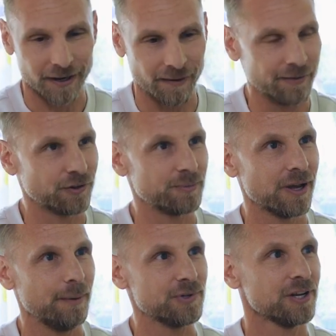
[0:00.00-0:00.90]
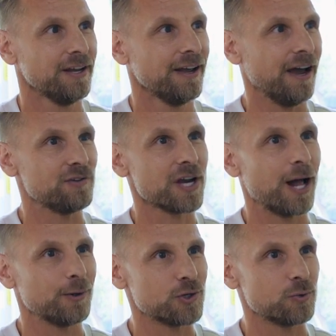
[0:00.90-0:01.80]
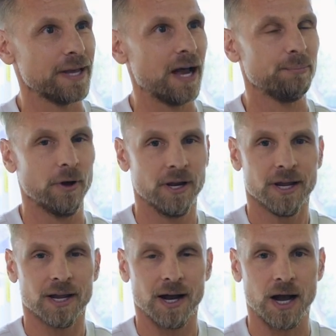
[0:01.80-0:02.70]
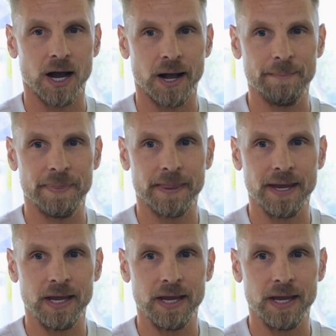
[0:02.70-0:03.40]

I, I, sometimes have challenges with that, but um,